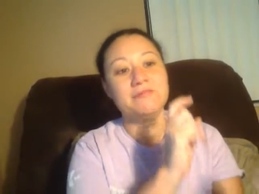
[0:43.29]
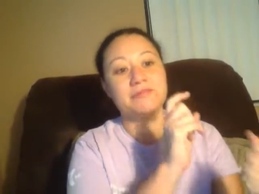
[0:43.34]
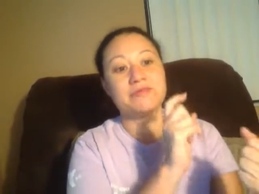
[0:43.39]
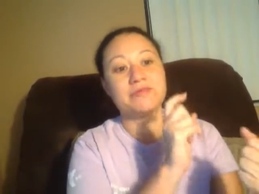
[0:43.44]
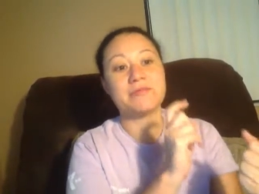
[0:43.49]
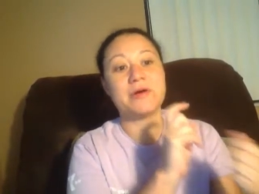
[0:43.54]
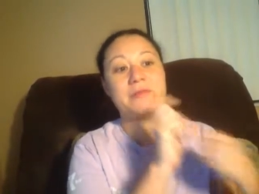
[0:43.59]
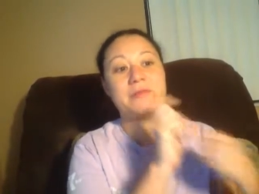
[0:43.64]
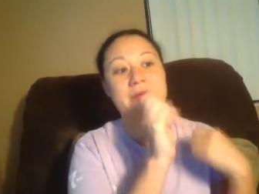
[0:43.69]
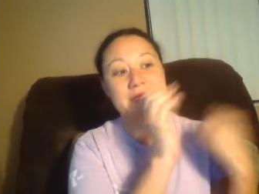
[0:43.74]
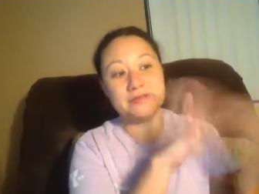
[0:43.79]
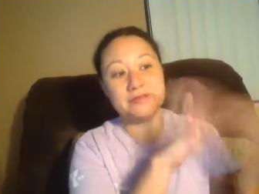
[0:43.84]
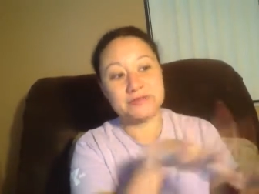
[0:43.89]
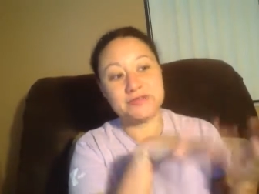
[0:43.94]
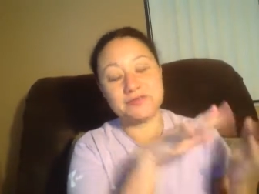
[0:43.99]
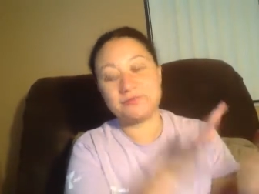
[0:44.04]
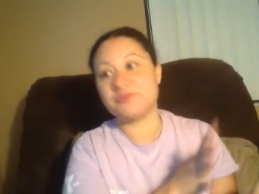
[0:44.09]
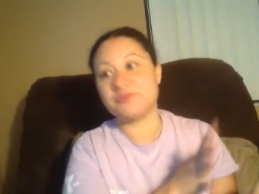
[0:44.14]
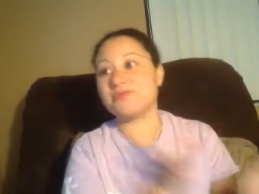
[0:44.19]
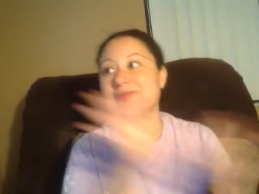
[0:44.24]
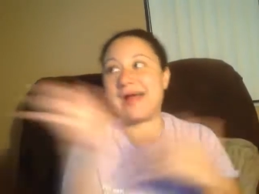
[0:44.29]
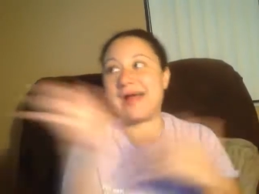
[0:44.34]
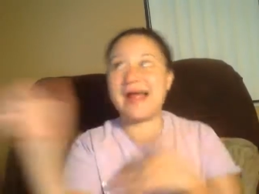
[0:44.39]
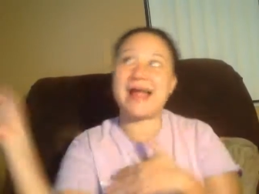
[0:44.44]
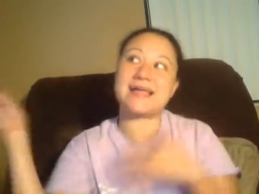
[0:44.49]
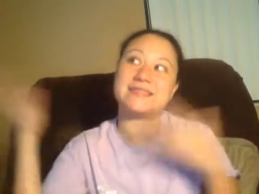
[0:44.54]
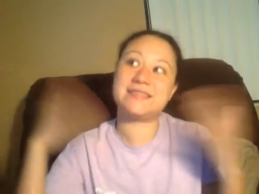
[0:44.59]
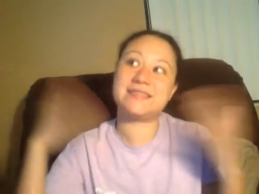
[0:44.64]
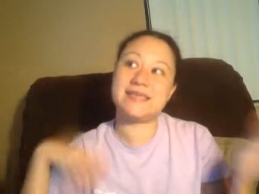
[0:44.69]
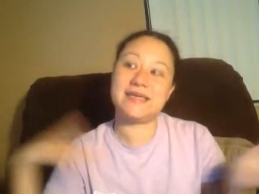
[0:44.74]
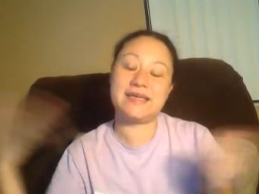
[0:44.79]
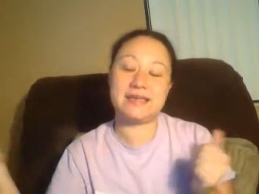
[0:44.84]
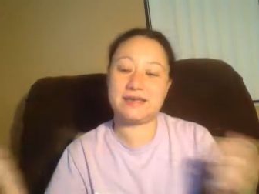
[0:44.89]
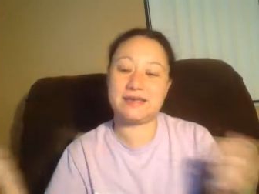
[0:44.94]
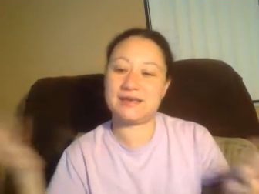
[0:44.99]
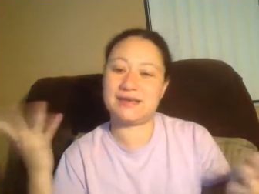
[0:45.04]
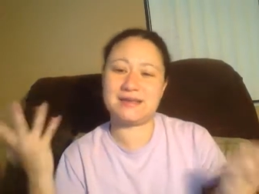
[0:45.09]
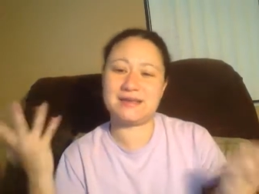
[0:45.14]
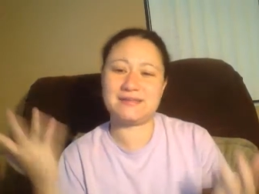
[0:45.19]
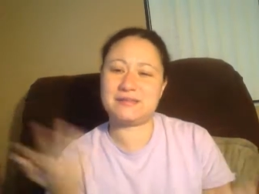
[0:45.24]
promote my YouTube through my acting
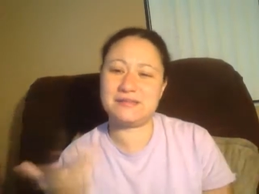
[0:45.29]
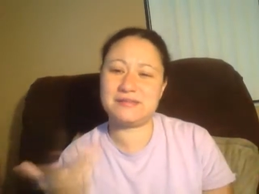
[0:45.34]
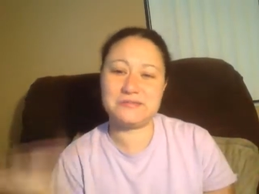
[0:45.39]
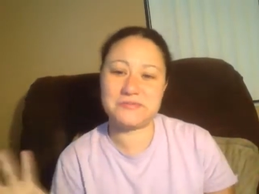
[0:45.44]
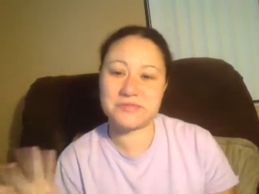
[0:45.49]
and uh,